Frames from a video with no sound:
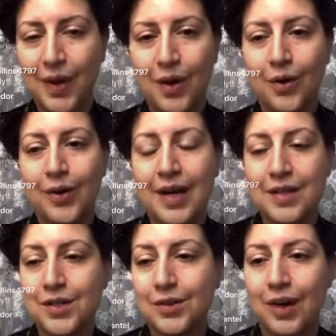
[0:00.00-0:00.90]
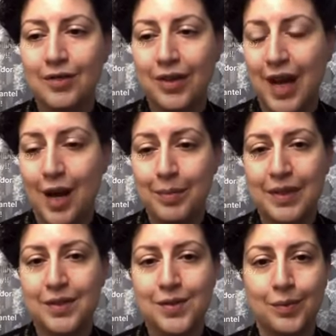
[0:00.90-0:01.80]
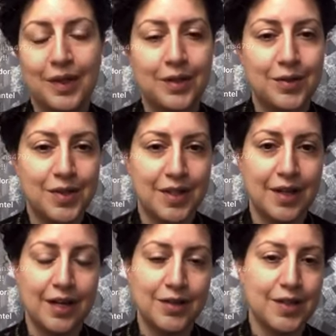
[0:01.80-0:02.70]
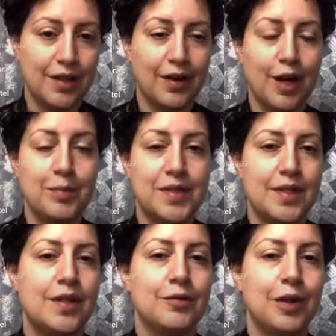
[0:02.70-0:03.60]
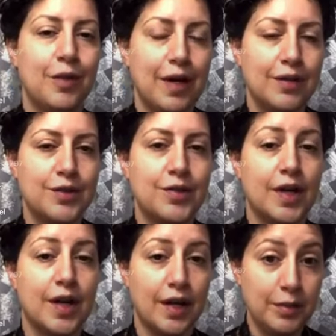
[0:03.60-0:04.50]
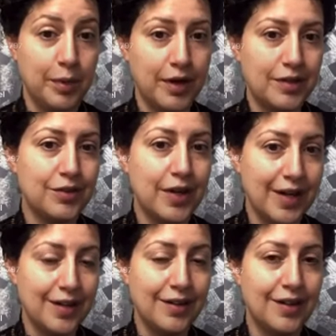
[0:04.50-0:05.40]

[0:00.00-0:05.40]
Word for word: Or as so often happens, when a new hairstyle comes in that requires you to cut part of your hair,